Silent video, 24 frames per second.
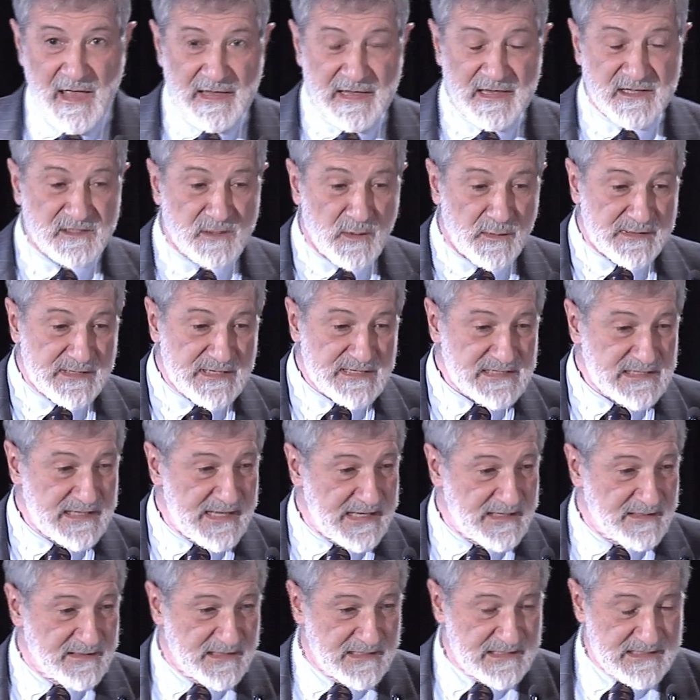Yeah, so it is
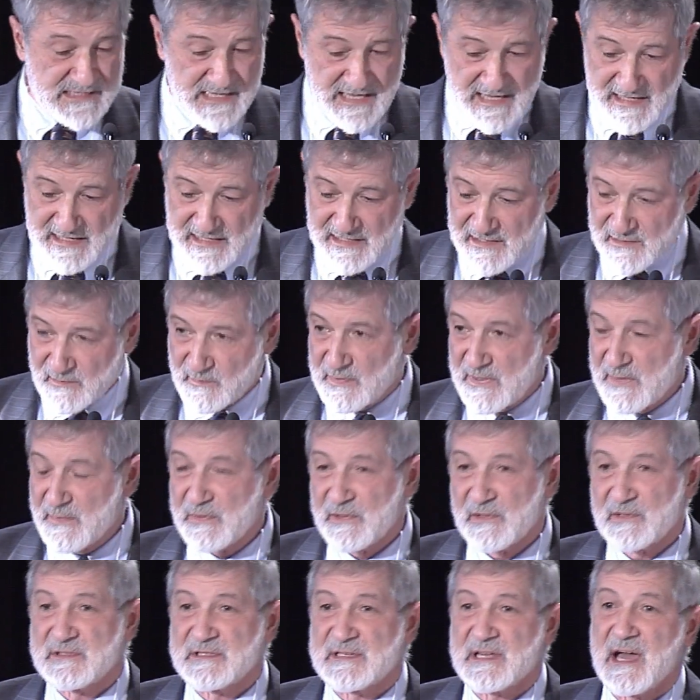late in the day, and
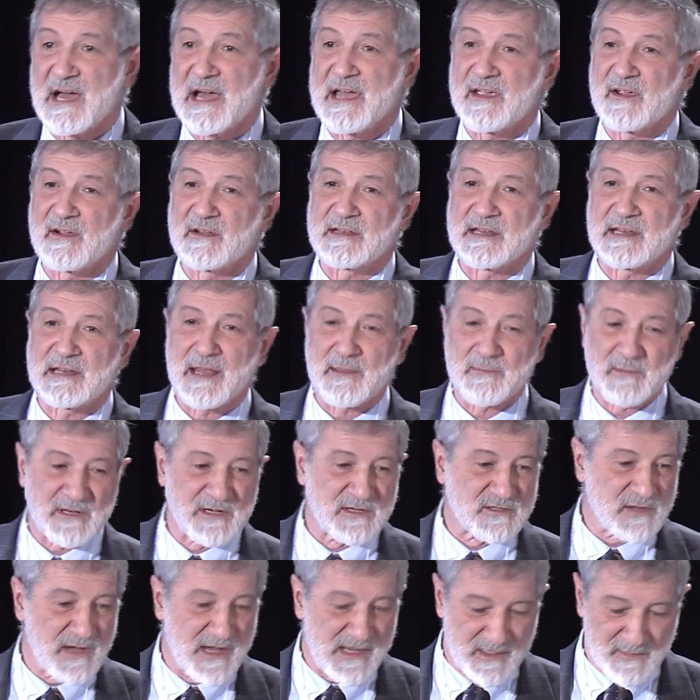people are tired, and I'm going
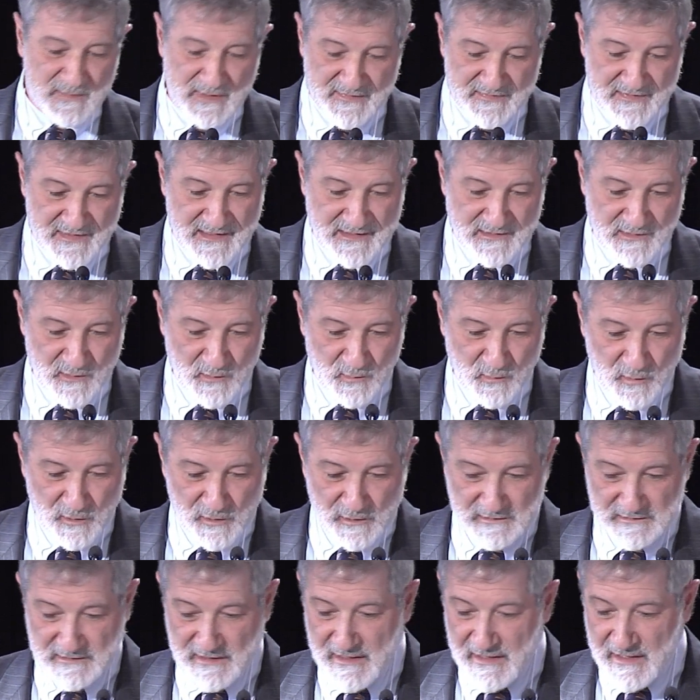to talk about the end of the
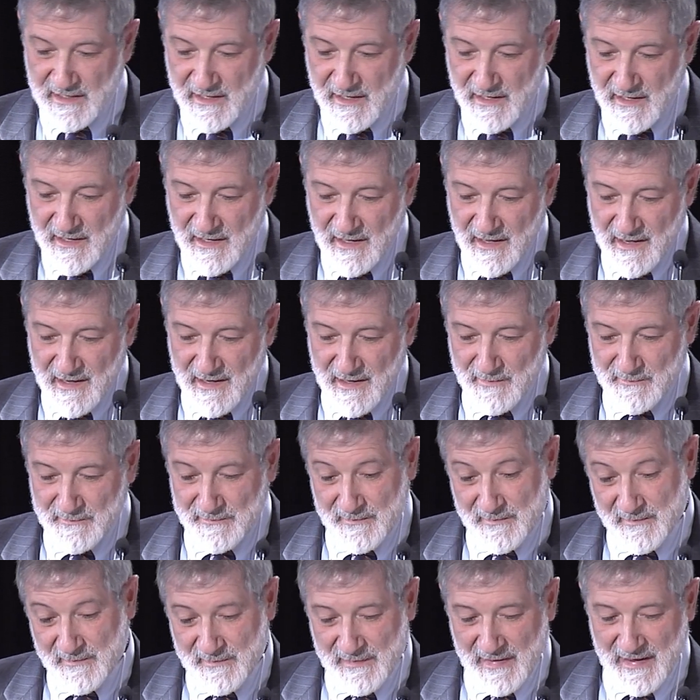world. Um,
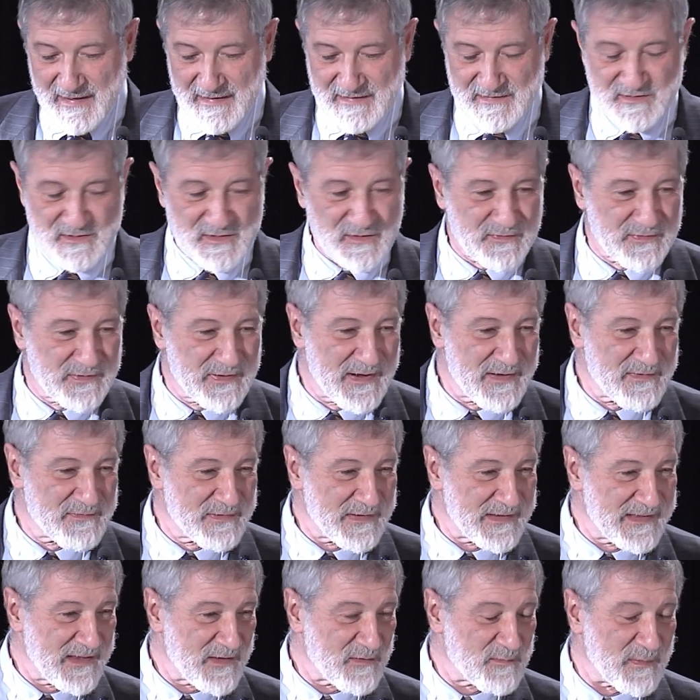so
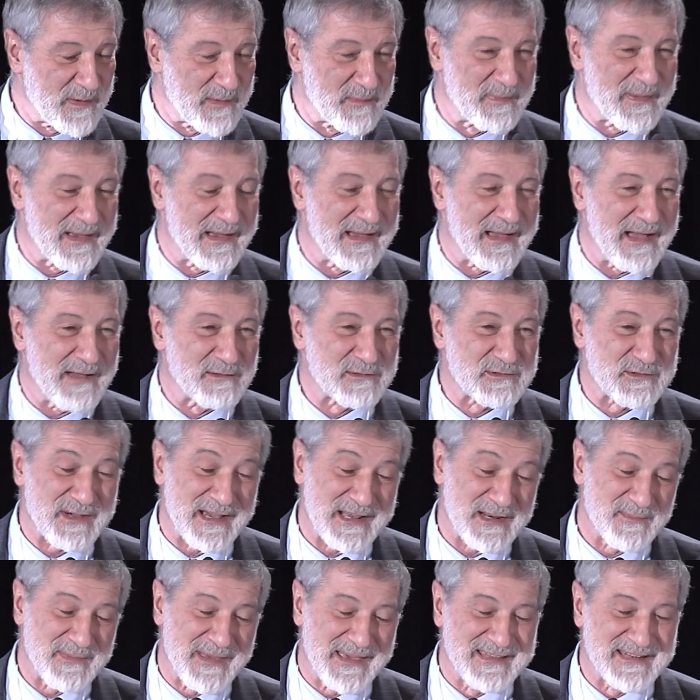forgive me. I'll
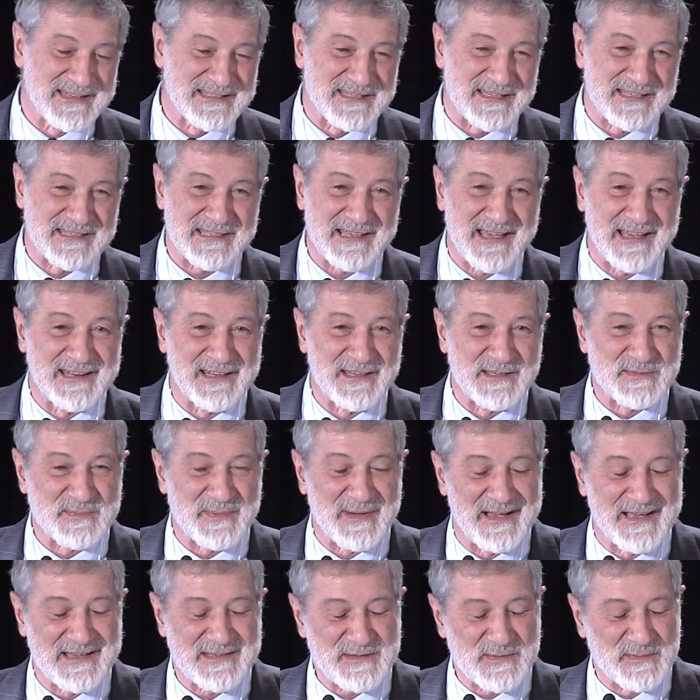try to make it as exciting as
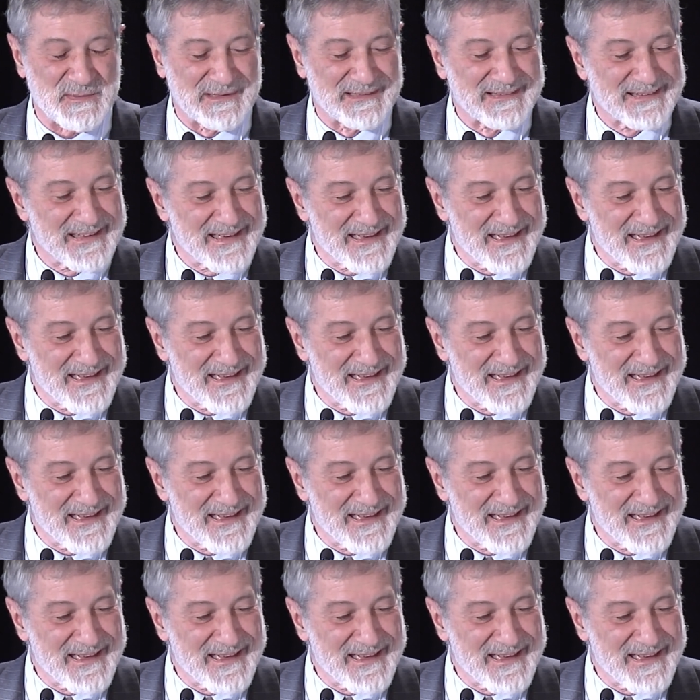possible.